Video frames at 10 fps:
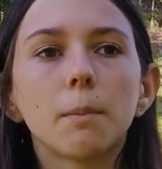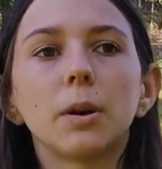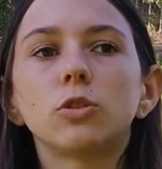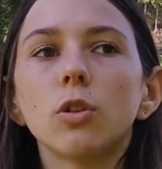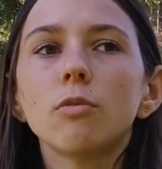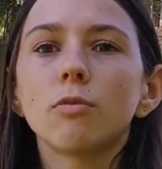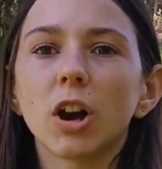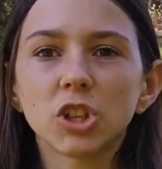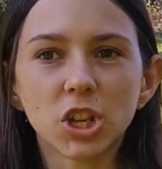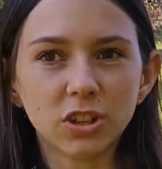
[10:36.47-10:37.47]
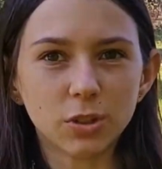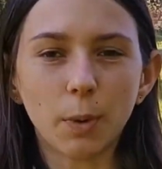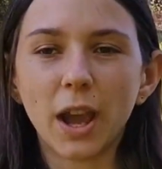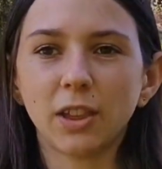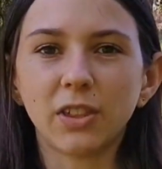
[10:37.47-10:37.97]
But don't rush into
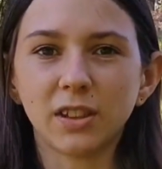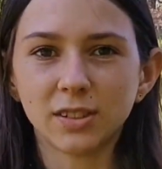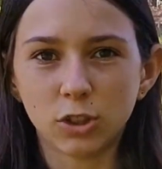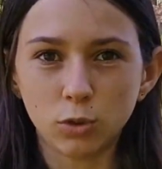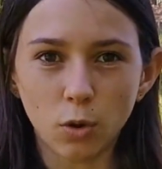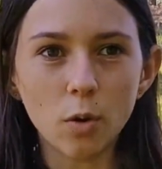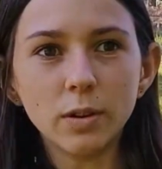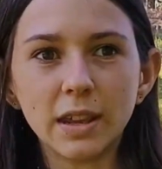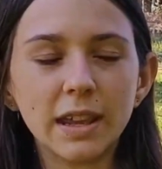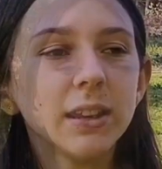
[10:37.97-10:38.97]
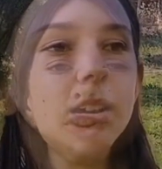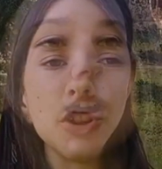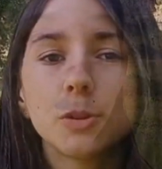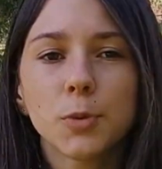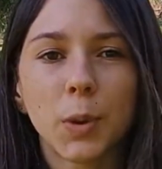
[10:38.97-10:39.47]
buying things that you don't need. I've got
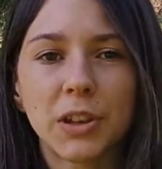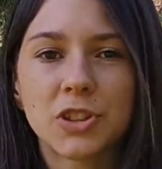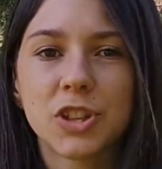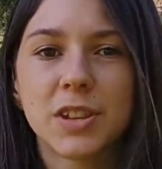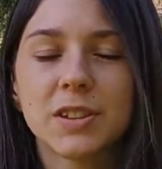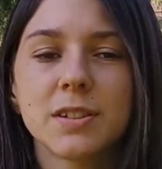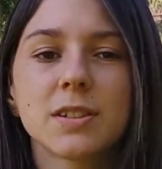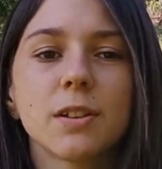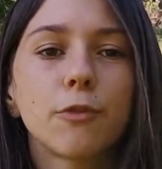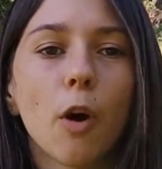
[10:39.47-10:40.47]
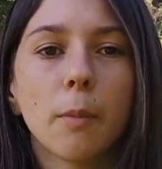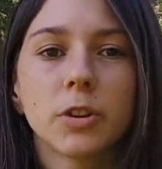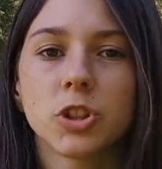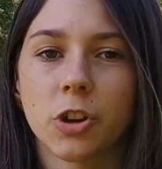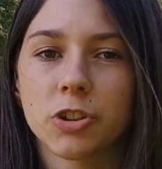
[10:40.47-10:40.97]
two more questions from
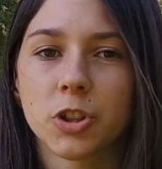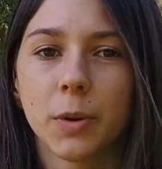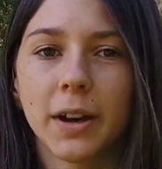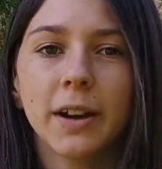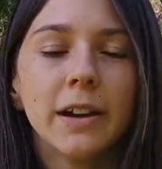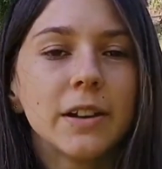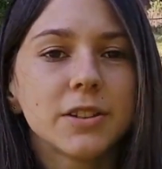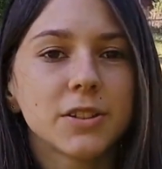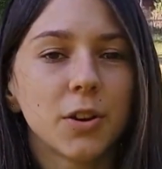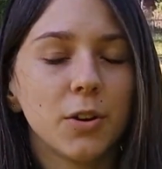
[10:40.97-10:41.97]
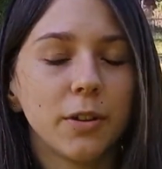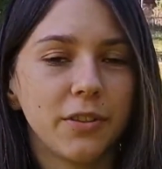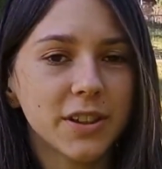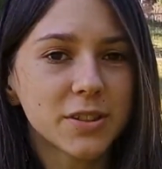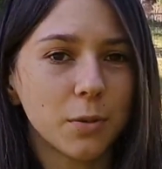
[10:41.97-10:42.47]
Joshua. So
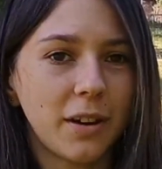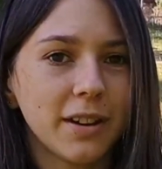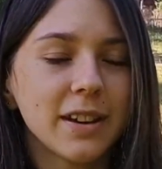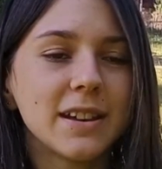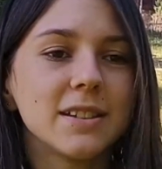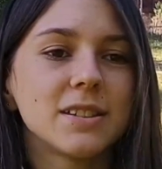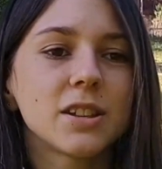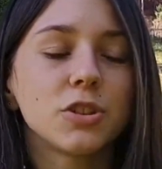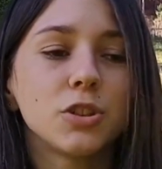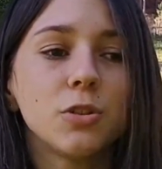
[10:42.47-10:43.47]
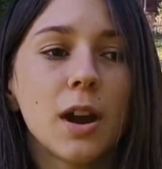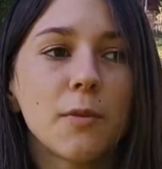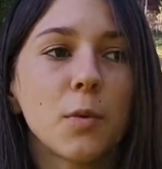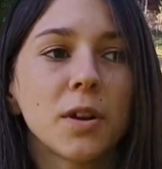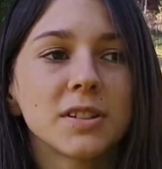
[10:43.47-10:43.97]
this one is, do you
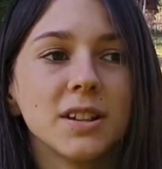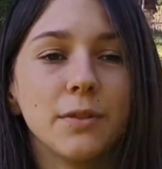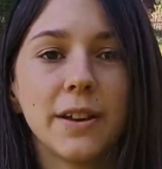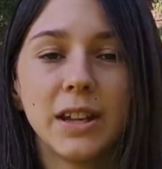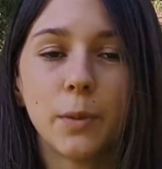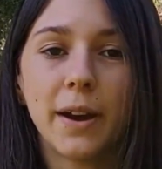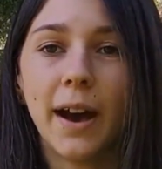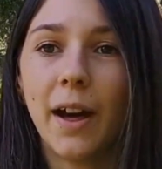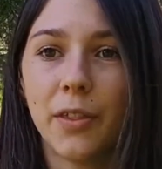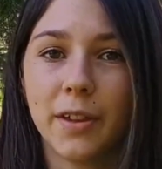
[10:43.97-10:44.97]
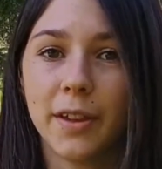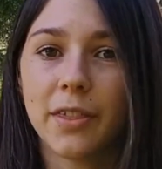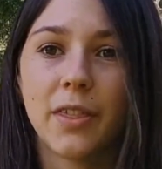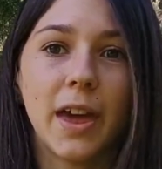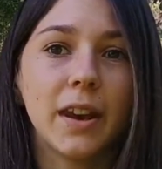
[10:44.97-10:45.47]
ever want to live anywhere other
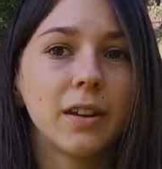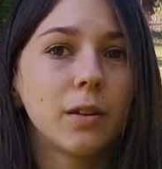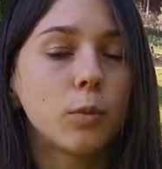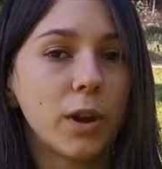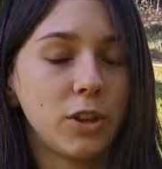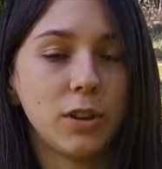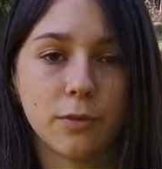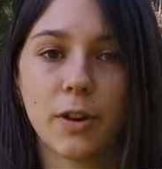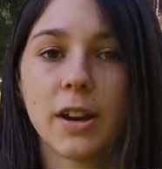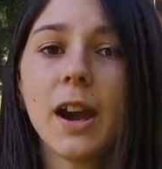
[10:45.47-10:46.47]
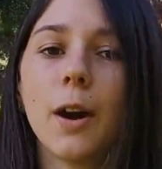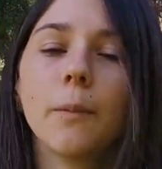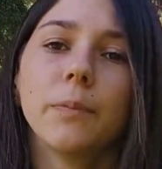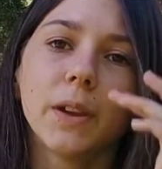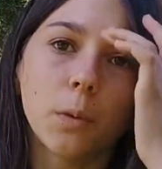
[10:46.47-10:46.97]
than where you live right now,
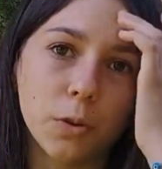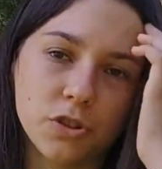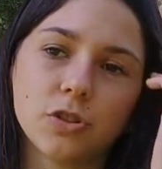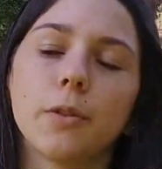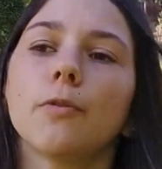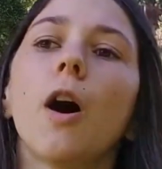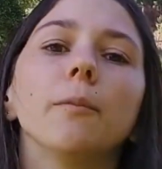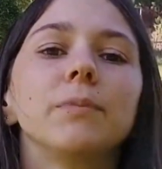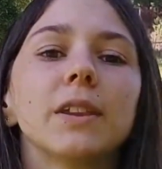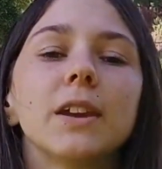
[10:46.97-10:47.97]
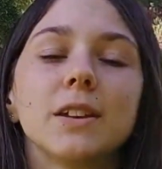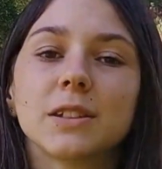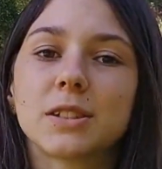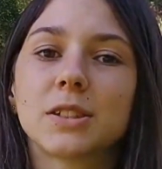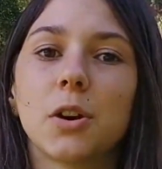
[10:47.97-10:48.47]
which is on the farm?
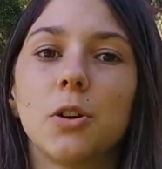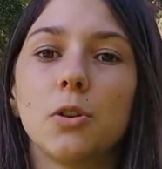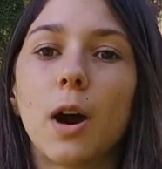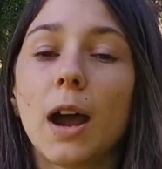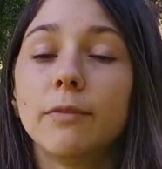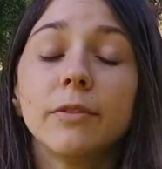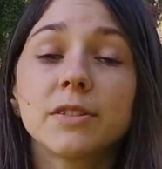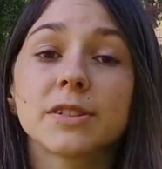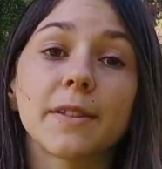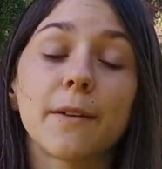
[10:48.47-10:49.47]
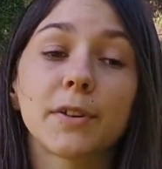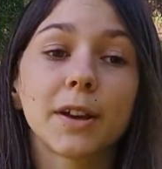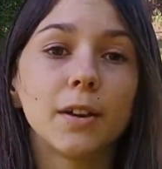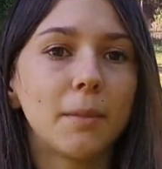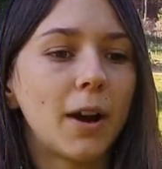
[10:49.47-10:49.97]
So I've lived in South
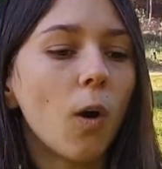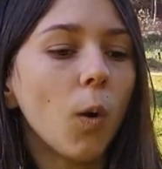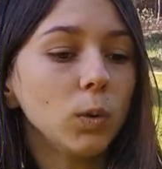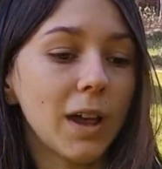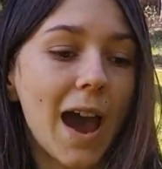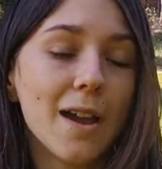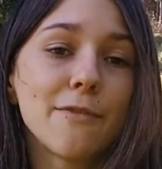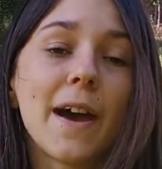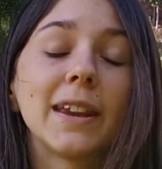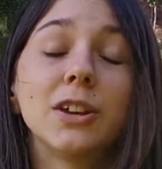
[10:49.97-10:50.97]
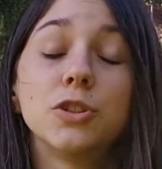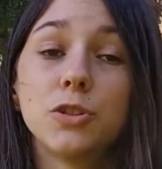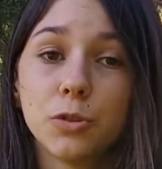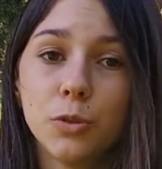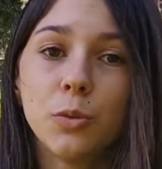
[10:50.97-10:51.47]
Africa my whole life, and I
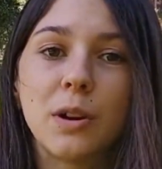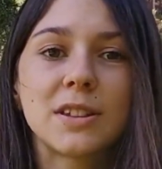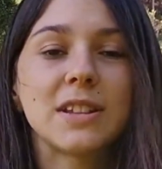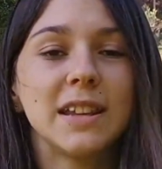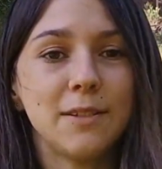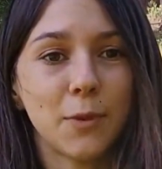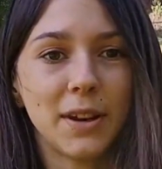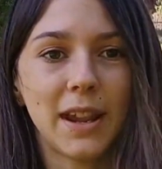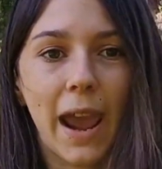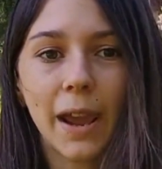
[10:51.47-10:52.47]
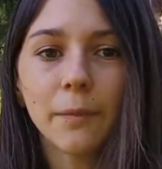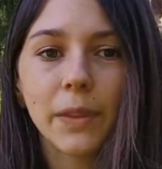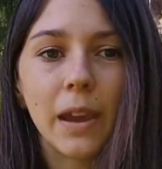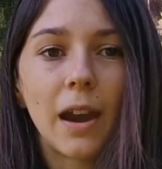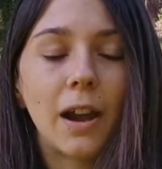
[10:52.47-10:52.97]
do want to leave one day.
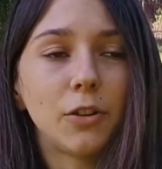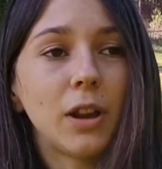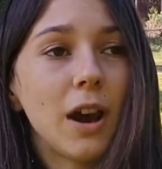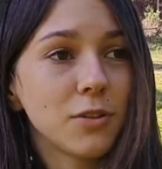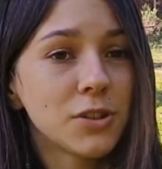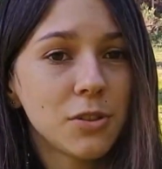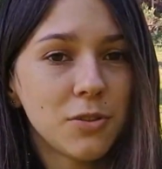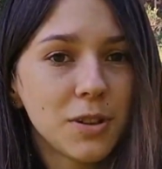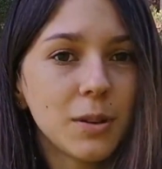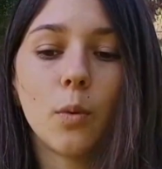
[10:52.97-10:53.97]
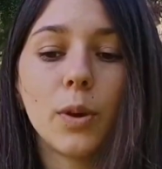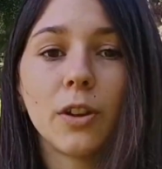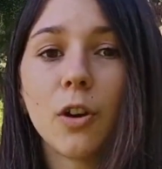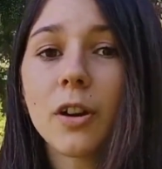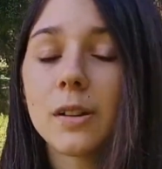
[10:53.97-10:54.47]
I don't know how soon. We are
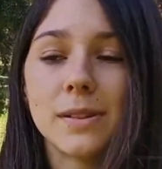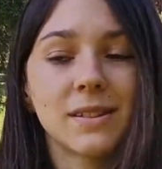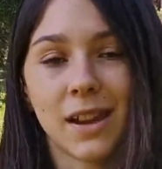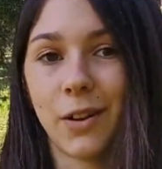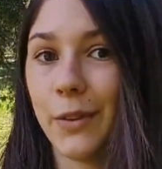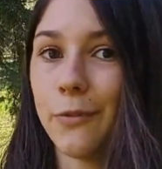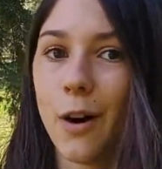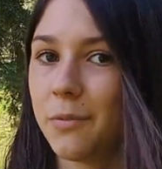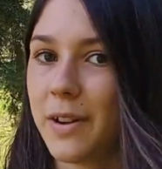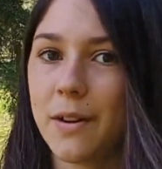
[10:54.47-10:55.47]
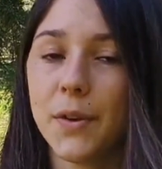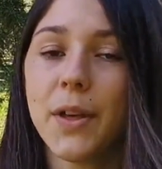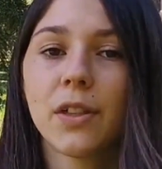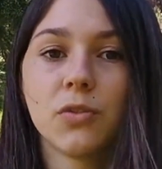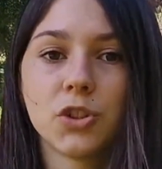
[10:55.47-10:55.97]
not going to be staying on the farm forever,
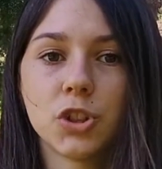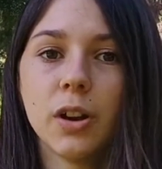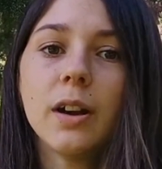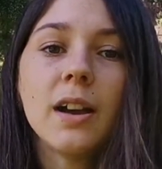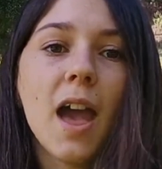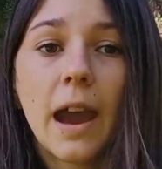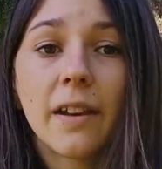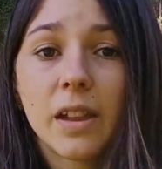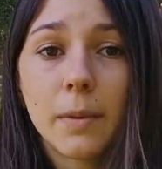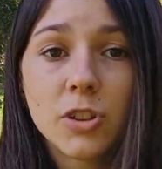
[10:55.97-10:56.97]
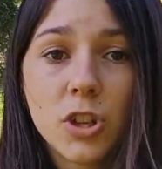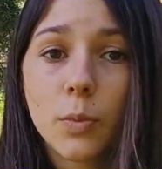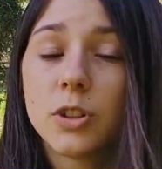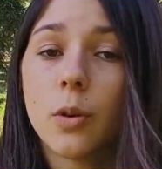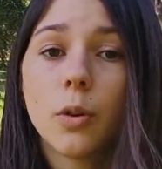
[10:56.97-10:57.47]
that's for sure. As I mentioned,
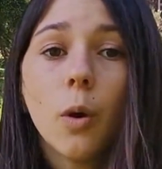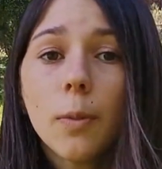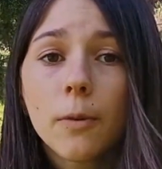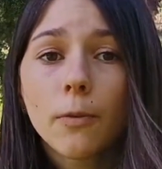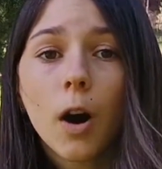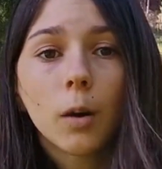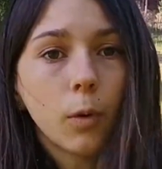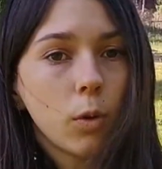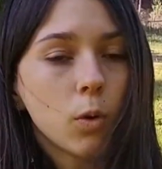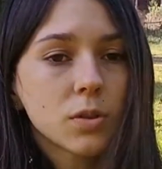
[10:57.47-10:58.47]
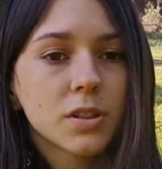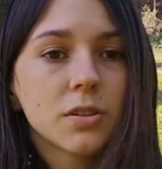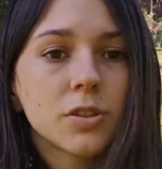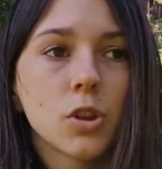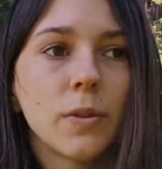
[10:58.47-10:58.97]
we don't own the farm or the
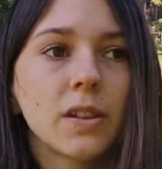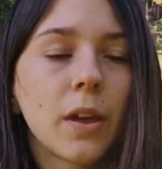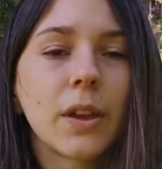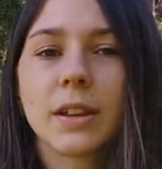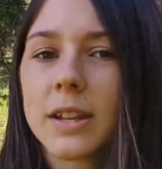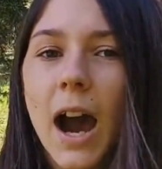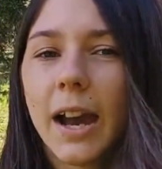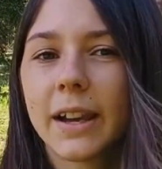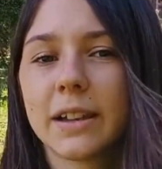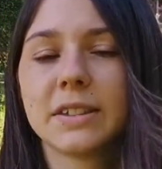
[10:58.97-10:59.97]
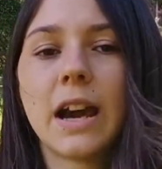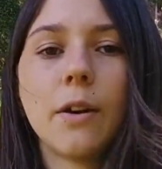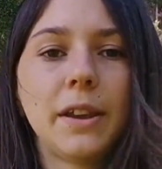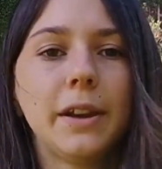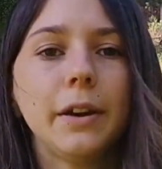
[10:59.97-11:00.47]
horses, so there's nothing tying us
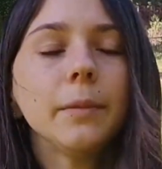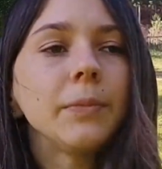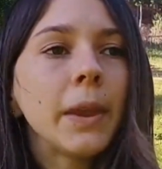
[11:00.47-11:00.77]
down here.